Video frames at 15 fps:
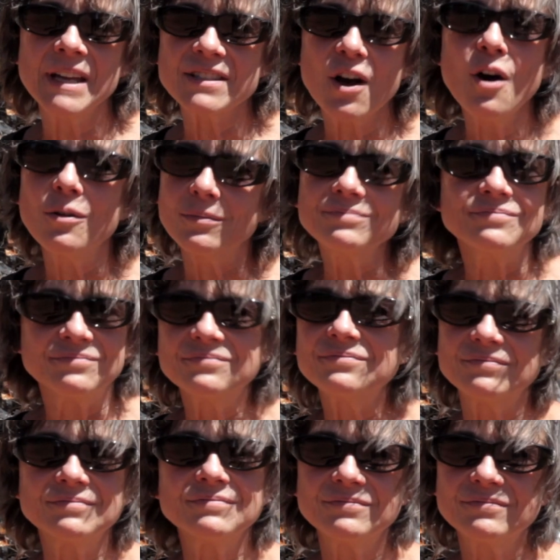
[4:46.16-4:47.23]
home.
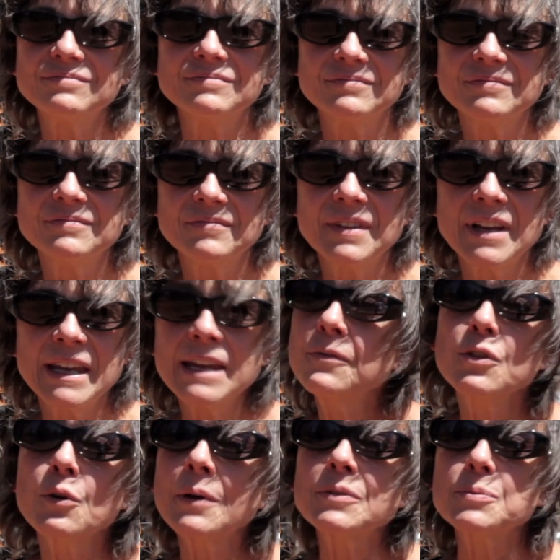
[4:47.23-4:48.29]
Even
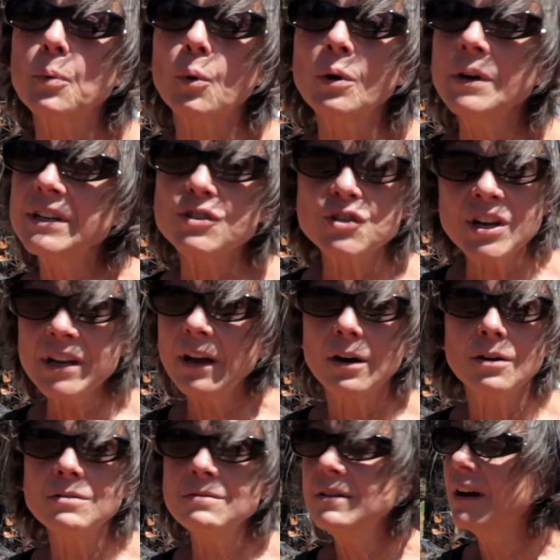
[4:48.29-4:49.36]
though I was born in
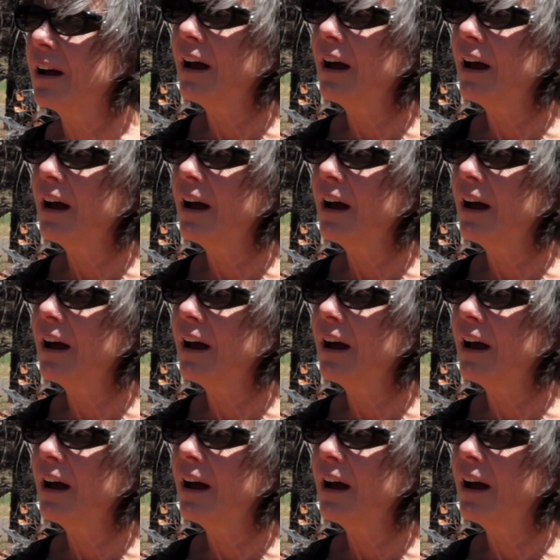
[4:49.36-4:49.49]
Chico,